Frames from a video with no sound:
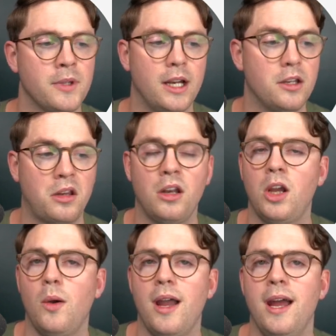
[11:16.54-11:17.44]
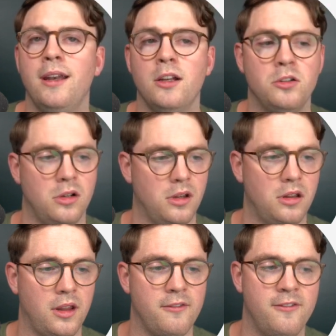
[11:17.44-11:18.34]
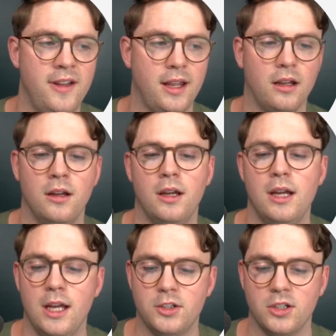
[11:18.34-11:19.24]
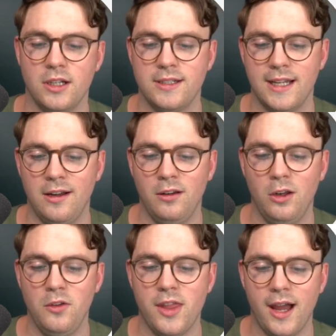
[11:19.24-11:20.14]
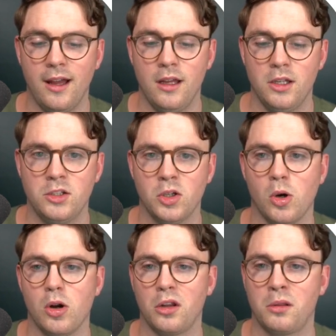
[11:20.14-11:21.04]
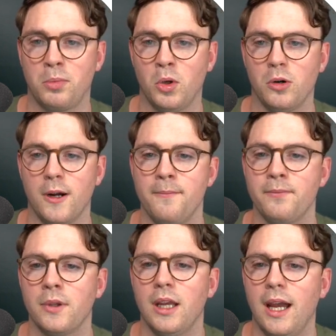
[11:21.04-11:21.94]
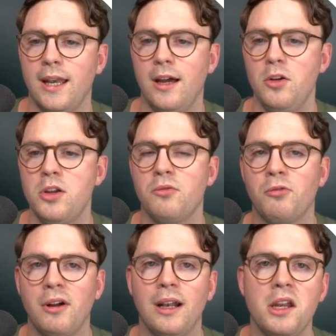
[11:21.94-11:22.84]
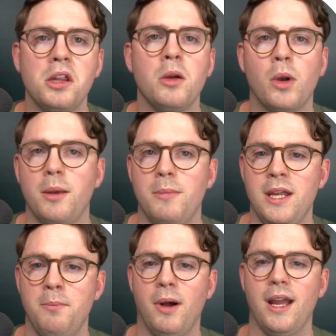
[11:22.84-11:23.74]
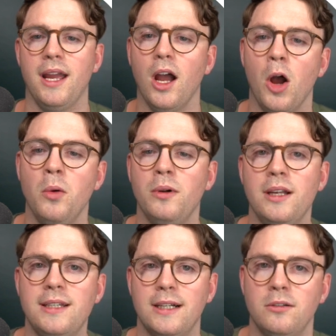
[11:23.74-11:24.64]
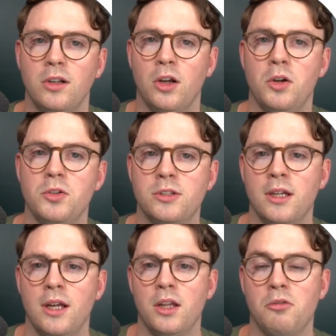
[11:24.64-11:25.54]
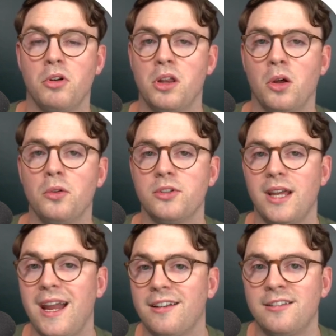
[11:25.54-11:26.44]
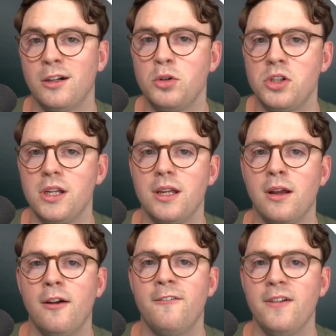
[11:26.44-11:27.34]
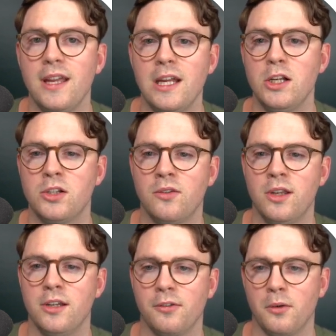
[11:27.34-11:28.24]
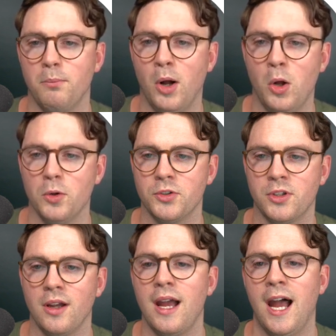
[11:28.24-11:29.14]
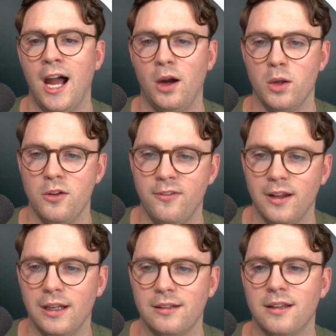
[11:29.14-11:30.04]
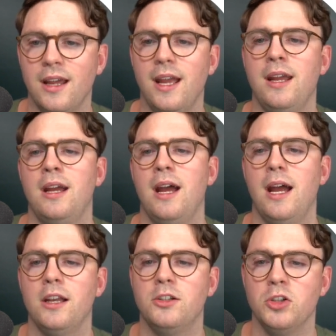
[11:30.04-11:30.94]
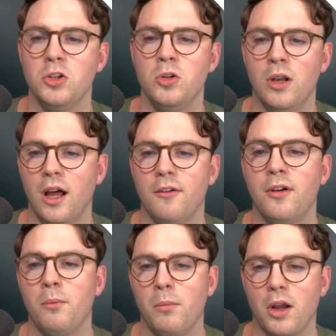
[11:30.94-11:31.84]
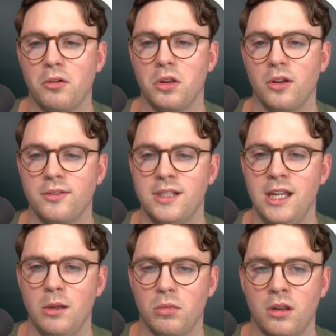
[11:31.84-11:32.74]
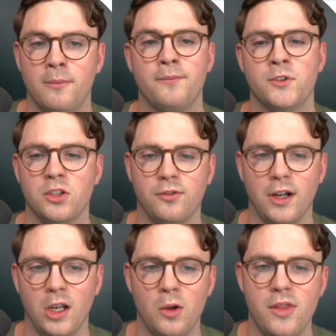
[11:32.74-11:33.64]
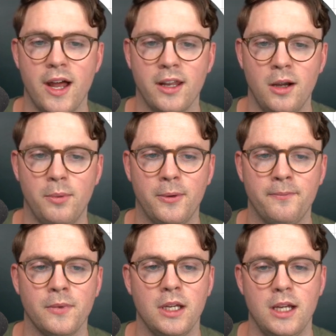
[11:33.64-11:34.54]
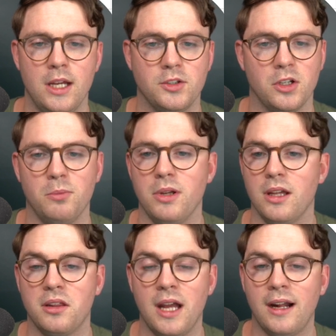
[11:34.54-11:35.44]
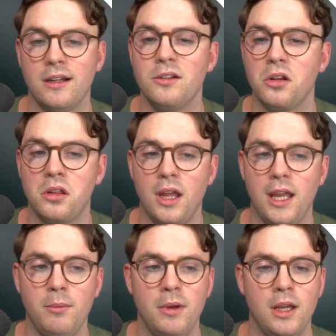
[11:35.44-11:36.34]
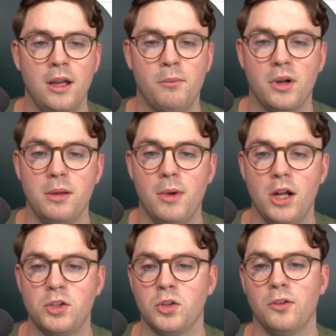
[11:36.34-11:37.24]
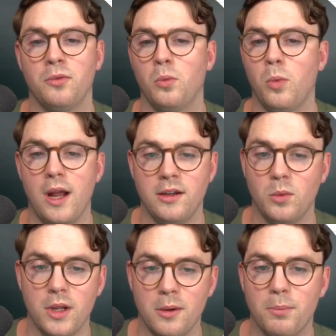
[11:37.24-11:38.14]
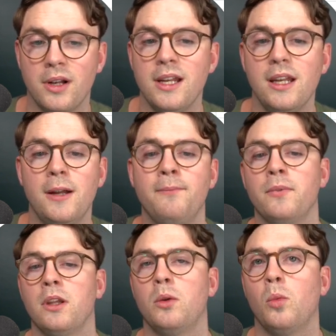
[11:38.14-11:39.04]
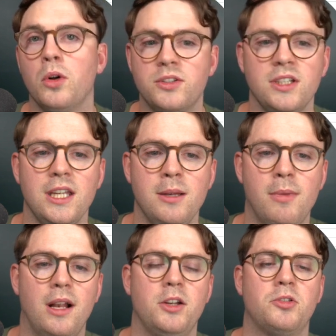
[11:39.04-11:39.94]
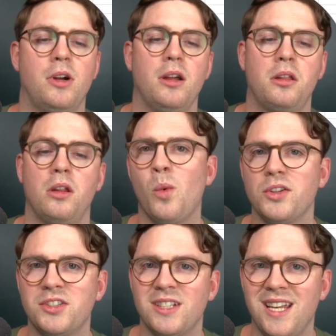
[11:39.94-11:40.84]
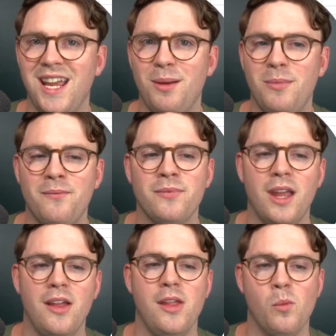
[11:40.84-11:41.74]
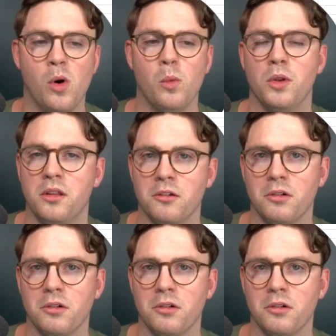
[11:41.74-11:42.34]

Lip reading: And it's going to go ahead and do the same thing. It's going to download that to our Explorer. And now you can really see what I mean by it only downloads the results Excel sheet for each of the different polls. So how are you feeling today? And do you love Microsoft Teams? So if I load that up, it's going to be exactly the same, pretty much, of when do we complete it? What's the email address? What's the name? And then what was the